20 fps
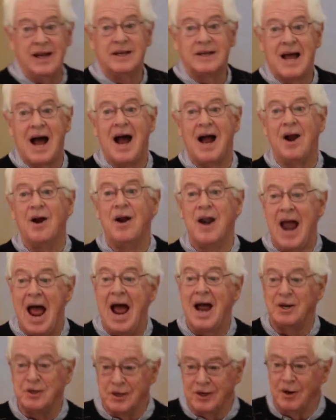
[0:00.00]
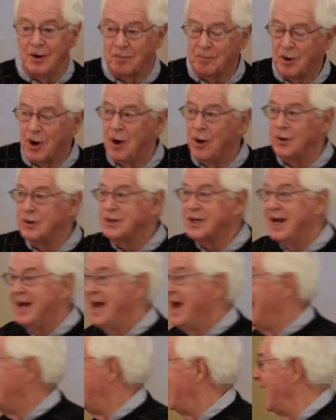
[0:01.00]
entire national approach,
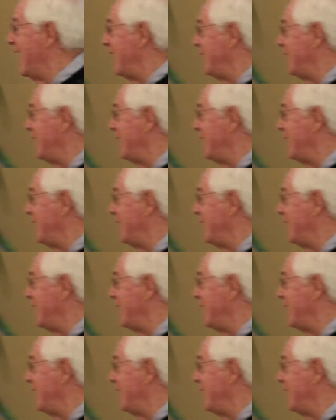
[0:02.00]
and